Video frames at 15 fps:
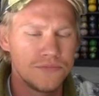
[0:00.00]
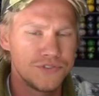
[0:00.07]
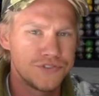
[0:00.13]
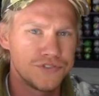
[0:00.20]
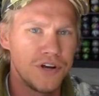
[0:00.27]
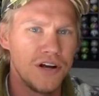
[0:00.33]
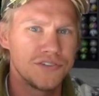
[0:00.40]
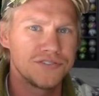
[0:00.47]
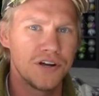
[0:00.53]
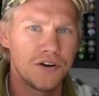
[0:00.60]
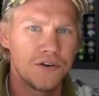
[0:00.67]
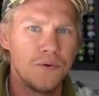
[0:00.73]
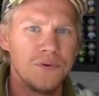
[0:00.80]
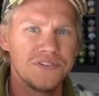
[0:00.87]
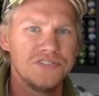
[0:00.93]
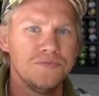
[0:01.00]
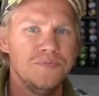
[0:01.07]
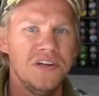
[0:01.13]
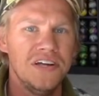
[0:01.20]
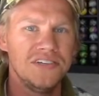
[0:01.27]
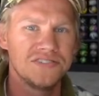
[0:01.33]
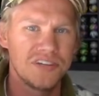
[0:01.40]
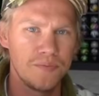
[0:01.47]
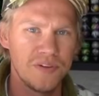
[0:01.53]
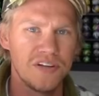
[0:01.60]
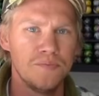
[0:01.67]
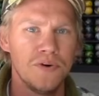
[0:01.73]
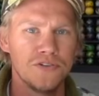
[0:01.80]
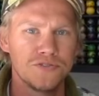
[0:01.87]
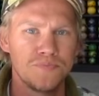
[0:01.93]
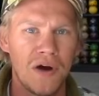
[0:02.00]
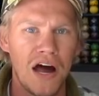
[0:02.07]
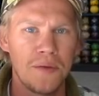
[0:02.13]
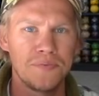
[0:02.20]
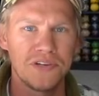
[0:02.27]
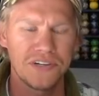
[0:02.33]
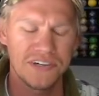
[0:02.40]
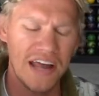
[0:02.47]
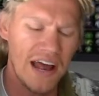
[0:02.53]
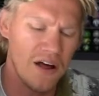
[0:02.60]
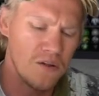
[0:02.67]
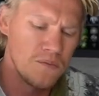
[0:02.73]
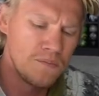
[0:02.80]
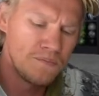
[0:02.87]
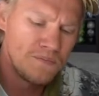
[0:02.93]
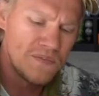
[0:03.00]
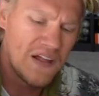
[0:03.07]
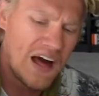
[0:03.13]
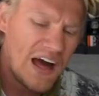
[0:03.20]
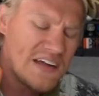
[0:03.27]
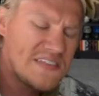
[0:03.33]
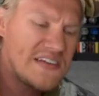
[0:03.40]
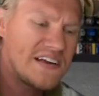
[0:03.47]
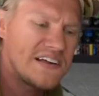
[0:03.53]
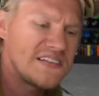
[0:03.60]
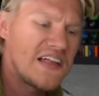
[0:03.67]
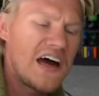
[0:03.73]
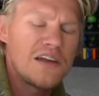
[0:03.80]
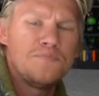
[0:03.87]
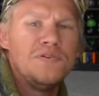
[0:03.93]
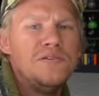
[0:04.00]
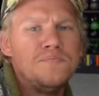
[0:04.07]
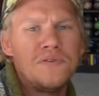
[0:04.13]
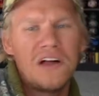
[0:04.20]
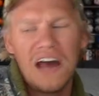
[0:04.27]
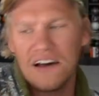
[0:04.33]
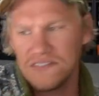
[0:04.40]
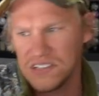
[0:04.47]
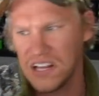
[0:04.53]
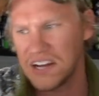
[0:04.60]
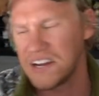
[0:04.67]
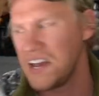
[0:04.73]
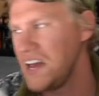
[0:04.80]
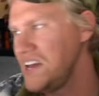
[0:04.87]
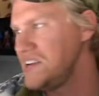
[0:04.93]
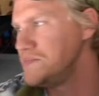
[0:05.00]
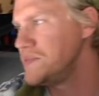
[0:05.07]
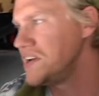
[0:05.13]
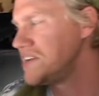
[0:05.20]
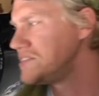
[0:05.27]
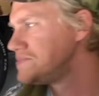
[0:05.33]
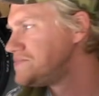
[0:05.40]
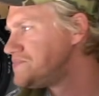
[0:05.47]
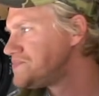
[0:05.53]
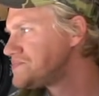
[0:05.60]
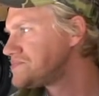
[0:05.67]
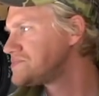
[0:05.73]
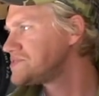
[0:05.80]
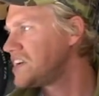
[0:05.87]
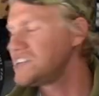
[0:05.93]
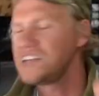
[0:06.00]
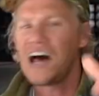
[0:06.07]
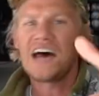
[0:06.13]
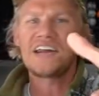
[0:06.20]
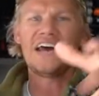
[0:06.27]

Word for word: trucks are going to be some of the most popular. Now, I think a lot of people have a lot of hate, man. A lot